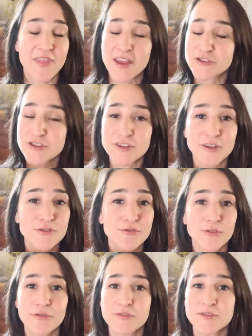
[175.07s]
it just
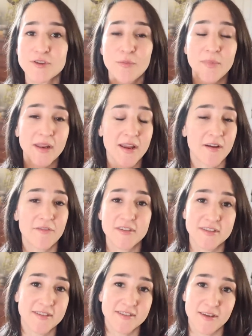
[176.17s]
controls so many of the
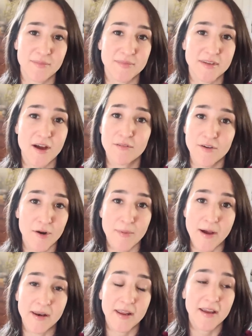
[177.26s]
systems of our
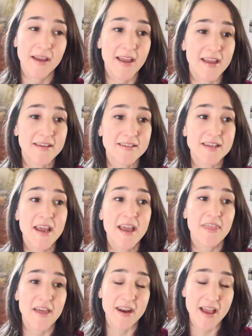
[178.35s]
body. And
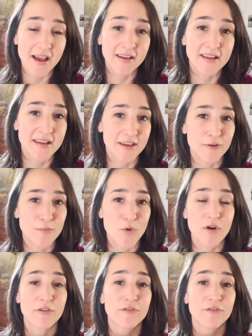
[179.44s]
that adding in more